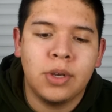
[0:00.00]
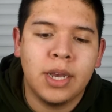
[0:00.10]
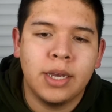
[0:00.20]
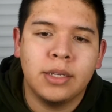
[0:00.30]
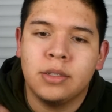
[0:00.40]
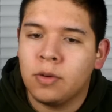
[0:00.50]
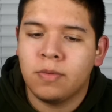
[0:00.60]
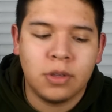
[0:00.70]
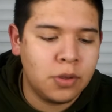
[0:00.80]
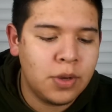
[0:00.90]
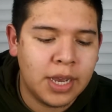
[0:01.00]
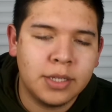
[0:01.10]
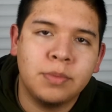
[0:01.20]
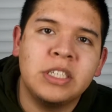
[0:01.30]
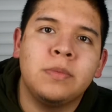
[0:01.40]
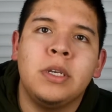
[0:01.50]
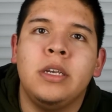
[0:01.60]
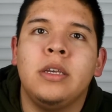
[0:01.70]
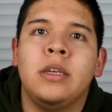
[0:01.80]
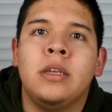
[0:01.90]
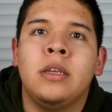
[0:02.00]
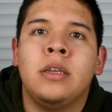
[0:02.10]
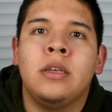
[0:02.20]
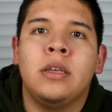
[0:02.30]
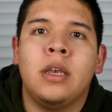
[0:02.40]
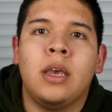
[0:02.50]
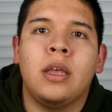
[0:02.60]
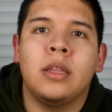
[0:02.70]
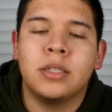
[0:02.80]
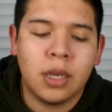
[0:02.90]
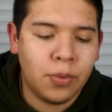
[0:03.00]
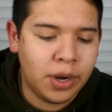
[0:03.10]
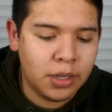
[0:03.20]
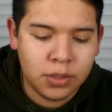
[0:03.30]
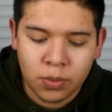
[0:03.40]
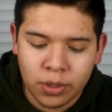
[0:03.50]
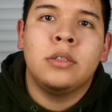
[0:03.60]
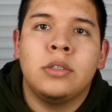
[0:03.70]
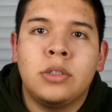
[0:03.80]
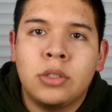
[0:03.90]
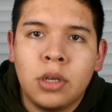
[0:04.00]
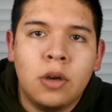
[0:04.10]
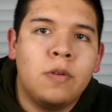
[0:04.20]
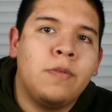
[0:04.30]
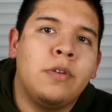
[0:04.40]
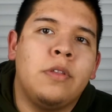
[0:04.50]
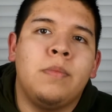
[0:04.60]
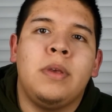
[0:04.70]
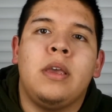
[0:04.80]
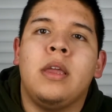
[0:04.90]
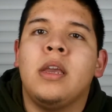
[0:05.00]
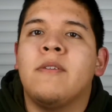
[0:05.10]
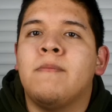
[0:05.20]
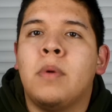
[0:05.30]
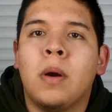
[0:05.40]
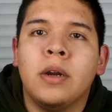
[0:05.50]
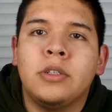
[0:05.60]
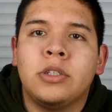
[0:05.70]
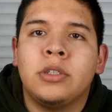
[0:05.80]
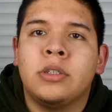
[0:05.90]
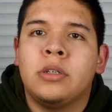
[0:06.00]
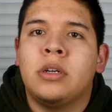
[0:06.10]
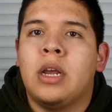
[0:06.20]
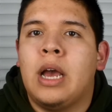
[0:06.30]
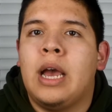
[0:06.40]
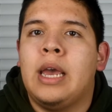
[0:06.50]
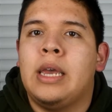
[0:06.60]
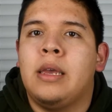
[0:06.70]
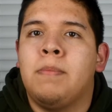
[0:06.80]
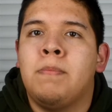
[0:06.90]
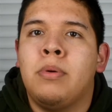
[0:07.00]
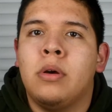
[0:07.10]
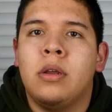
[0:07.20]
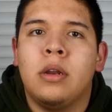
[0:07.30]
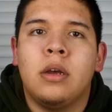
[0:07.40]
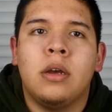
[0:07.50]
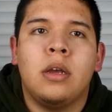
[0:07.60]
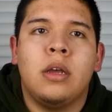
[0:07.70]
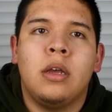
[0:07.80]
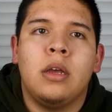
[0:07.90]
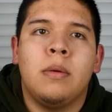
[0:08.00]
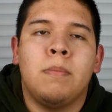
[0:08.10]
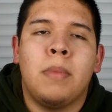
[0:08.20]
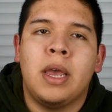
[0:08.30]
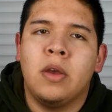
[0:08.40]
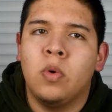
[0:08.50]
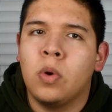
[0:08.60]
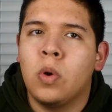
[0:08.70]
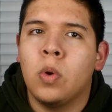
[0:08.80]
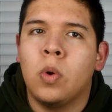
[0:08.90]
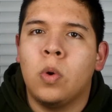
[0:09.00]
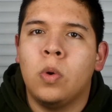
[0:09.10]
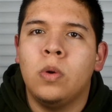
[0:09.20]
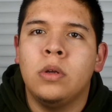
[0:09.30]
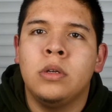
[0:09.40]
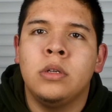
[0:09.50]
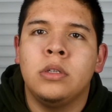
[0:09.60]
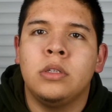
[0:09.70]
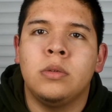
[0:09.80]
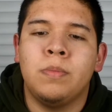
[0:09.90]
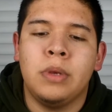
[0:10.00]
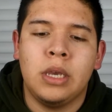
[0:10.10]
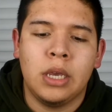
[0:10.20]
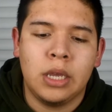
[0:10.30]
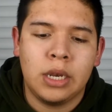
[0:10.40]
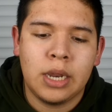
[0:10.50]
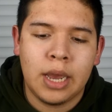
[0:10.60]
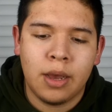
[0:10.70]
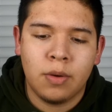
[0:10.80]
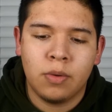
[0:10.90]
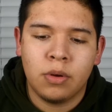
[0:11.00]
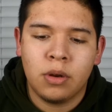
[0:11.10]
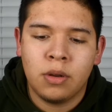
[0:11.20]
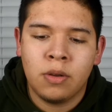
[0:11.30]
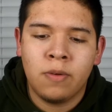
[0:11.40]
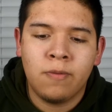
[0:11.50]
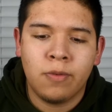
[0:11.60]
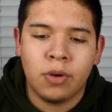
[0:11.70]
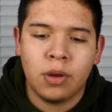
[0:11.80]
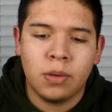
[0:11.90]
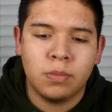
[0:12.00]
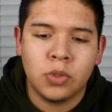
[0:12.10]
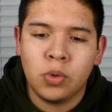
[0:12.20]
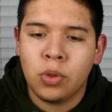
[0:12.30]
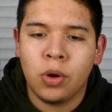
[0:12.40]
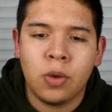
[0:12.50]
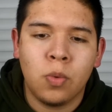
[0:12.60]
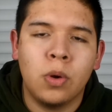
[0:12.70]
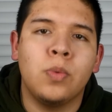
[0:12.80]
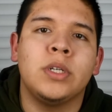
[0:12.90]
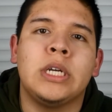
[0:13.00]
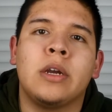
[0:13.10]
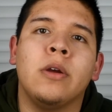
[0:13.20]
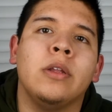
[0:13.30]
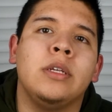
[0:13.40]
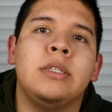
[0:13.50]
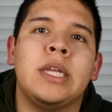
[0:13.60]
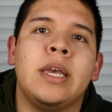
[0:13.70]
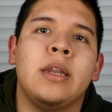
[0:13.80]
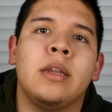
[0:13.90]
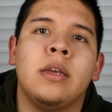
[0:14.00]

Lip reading: you guys. Hopefully you guys missed me. And let's get right into it. So for the beginning of March, I put my own goal to be down from 231, which I currently stand,